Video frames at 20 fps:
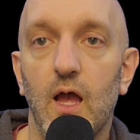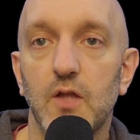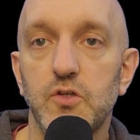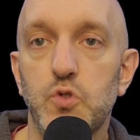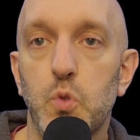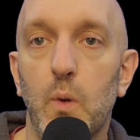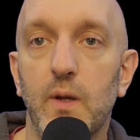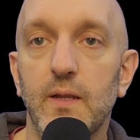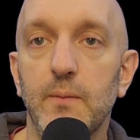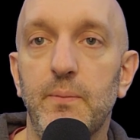
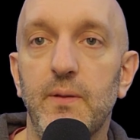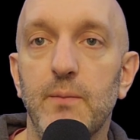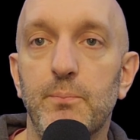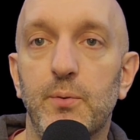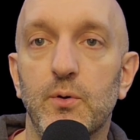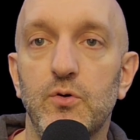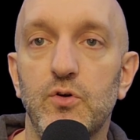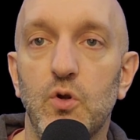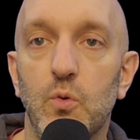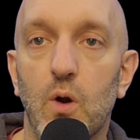20
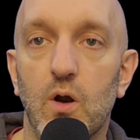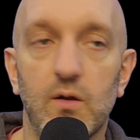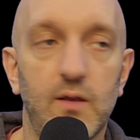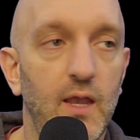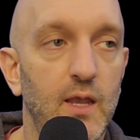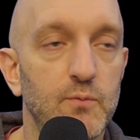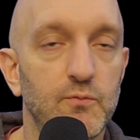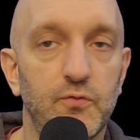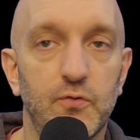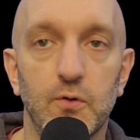people who all
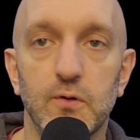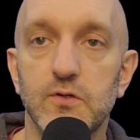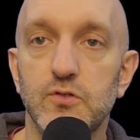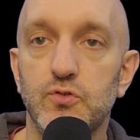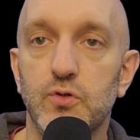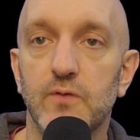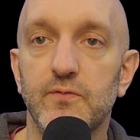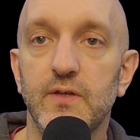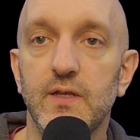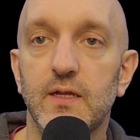came for a
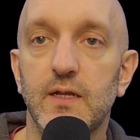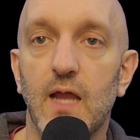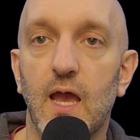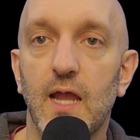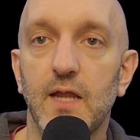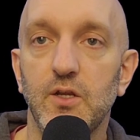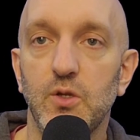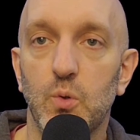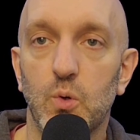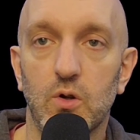trivia
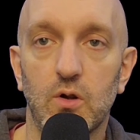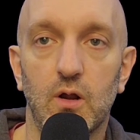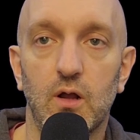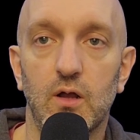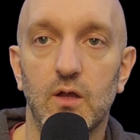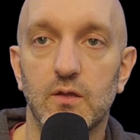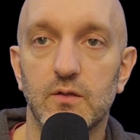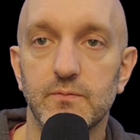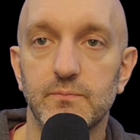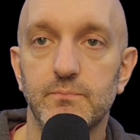night, who are
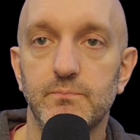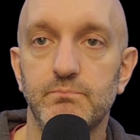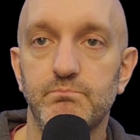all